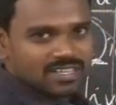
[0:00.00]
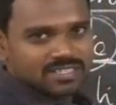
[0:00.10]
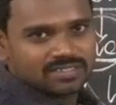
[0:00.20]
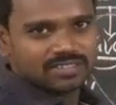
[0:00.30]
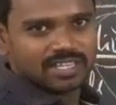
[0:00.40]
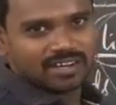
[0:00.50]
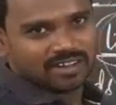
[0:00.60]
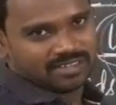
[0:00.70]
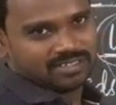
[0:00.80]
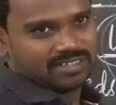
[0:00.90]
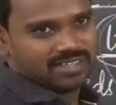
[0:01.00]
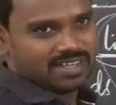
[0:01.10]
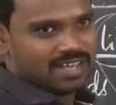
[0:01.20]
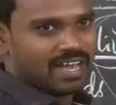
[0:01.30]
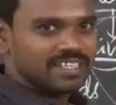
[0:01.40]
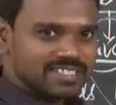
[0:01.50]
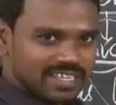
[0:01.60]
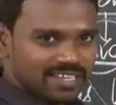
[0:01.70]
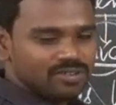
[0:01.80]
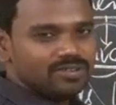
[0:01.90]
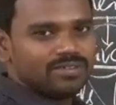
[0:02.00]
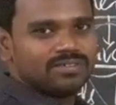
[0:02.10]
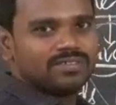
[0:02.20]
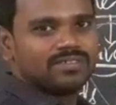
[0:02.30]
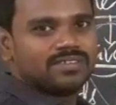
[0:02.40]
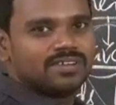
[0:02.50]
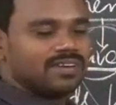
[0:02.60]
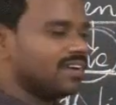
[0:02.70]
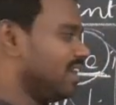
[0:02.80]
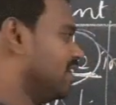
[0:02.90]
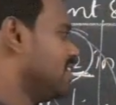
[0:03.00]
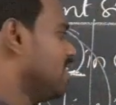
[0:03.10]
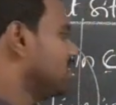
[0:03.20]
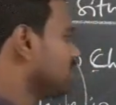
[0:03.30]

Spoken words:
So there are I see you. Right.